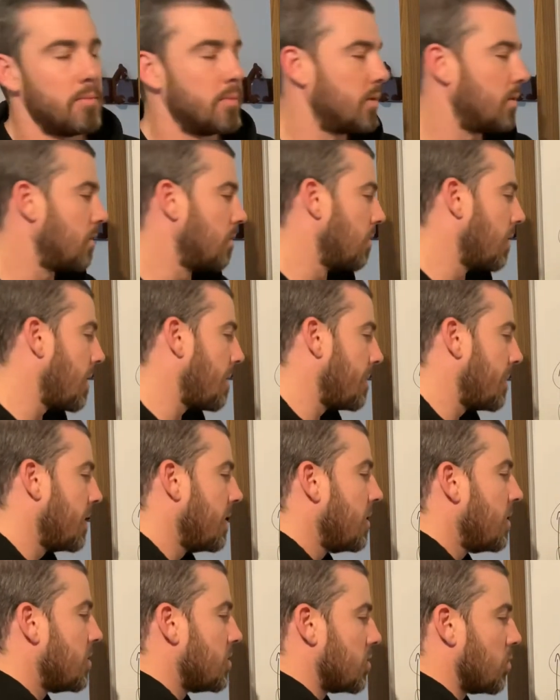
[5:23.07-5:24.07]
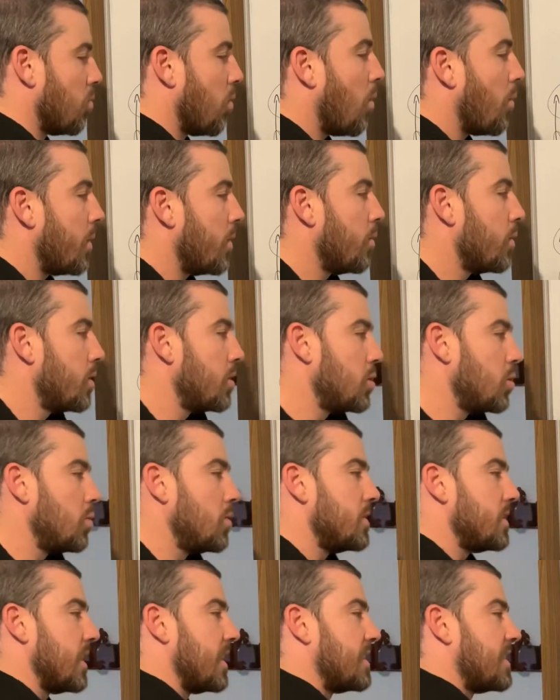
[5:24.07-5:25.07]
All right. So what we want to do
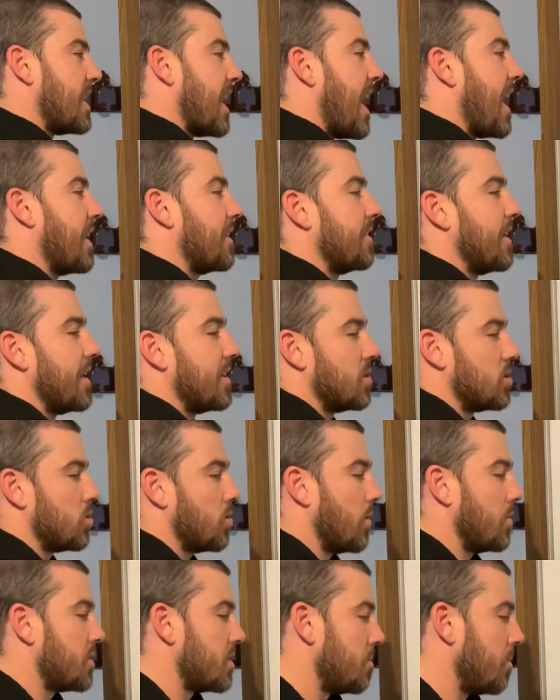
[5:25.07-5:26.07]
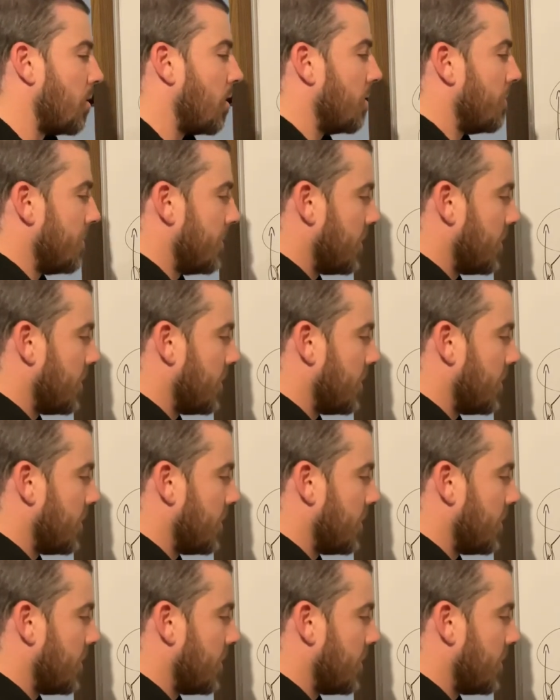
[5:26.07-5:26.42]
is attack that soft spot.